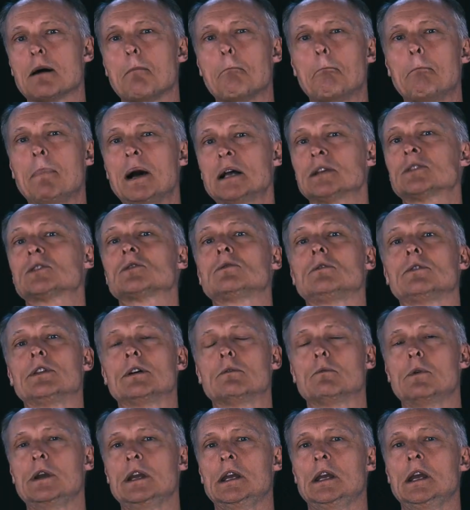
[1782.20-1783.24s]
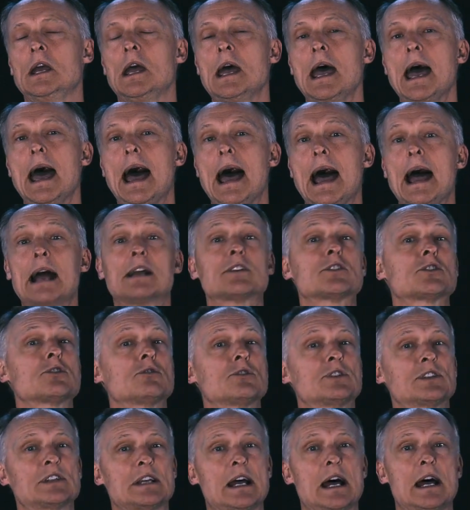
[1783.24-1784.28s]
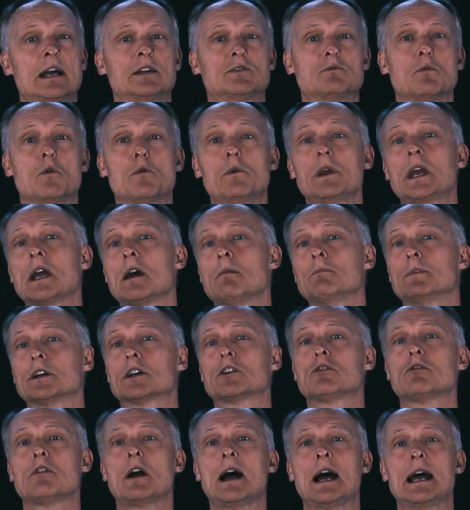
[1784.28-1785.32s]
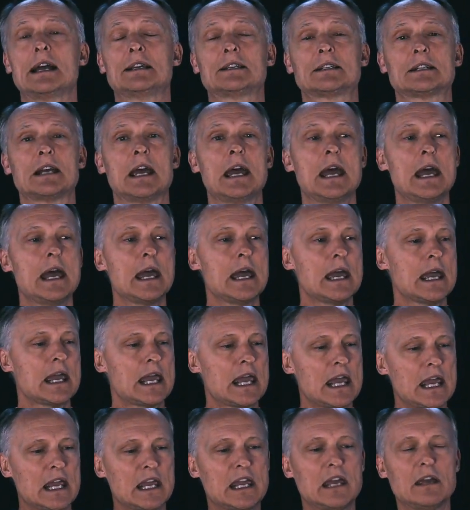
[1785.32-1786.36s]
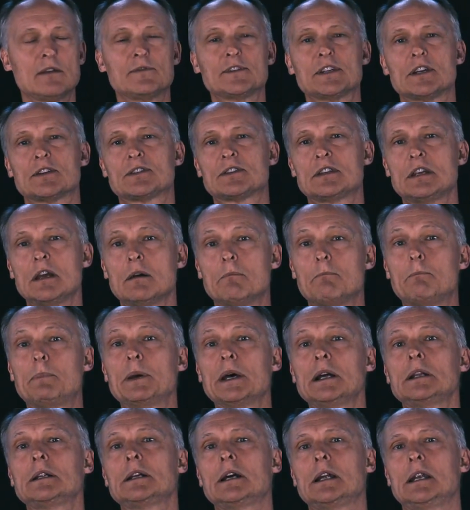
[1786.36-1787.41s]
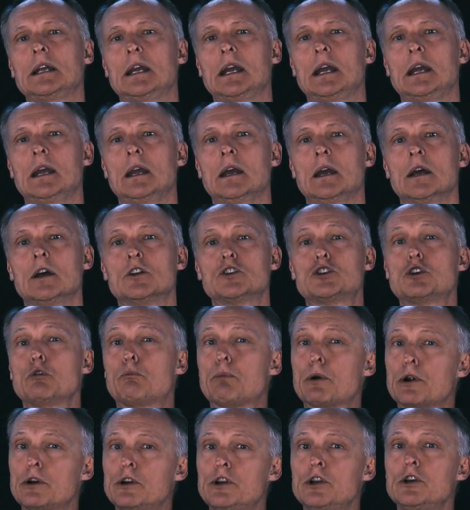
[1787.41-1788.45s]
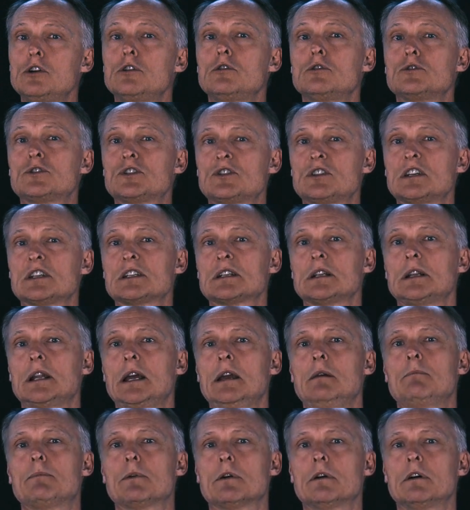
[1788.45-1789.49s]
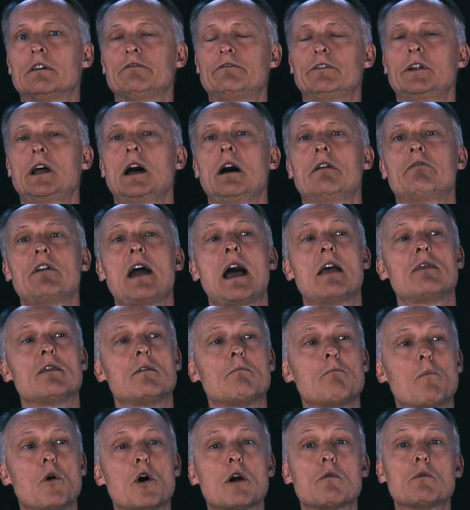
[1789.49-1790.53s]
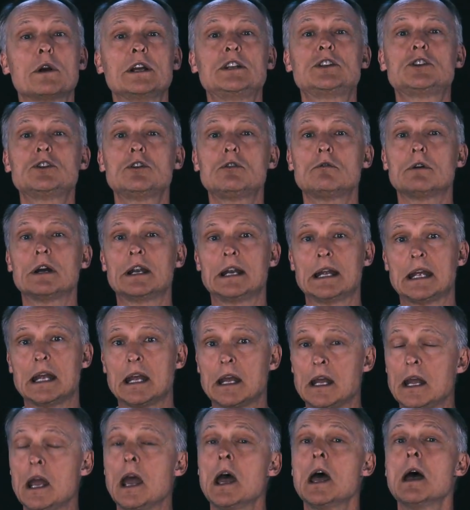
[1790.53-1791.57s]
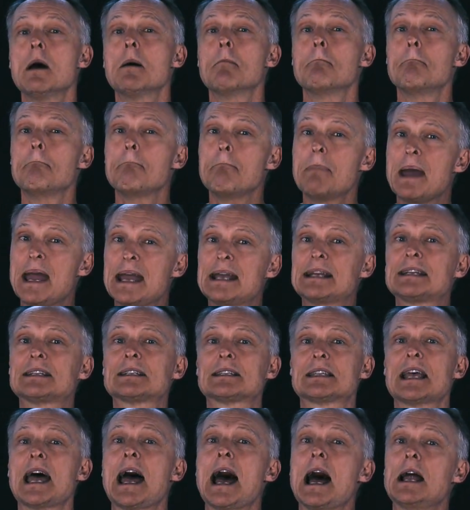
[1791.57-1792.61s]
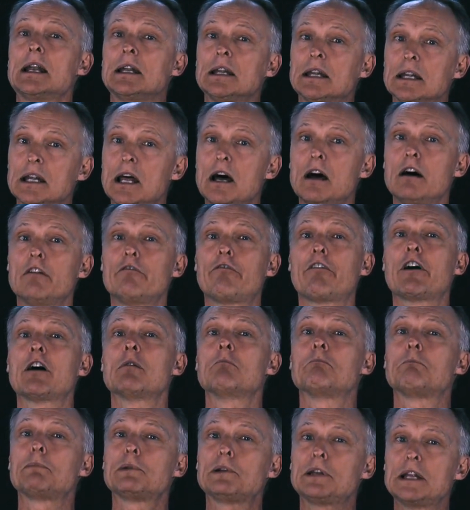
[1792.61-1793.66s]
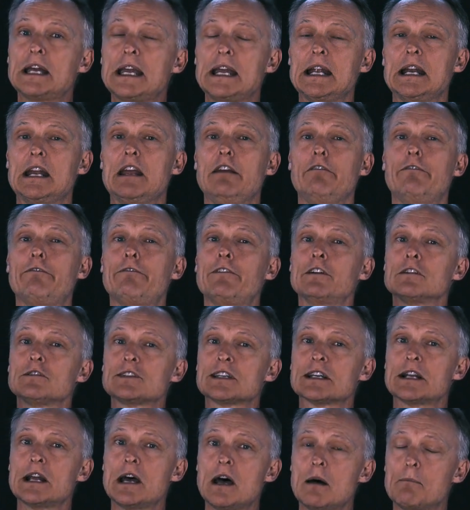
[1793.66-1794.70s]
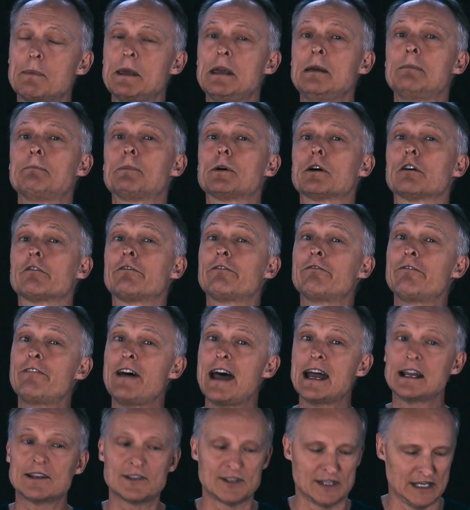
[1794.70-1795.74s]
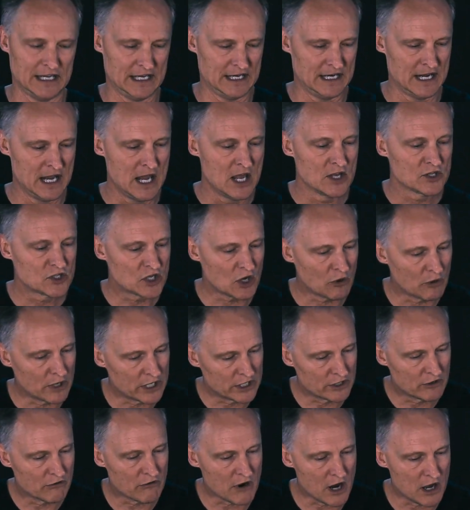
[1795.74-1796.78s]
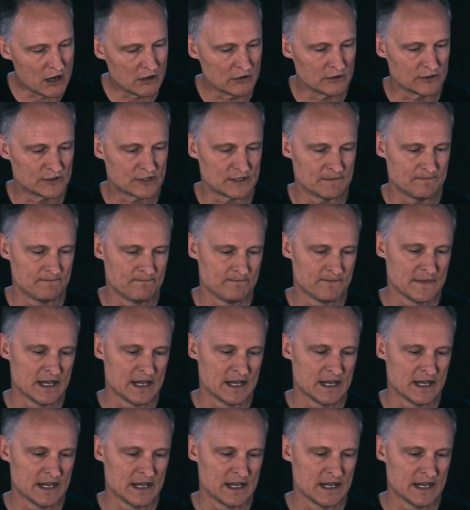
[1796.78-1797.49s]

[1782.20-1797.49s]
a muscle that we exercise. When we come to Christ, he gives us the ability to produce this labor of love. And the more we do it, he makes that love complete. He fills it up. He perfects it. So it grows.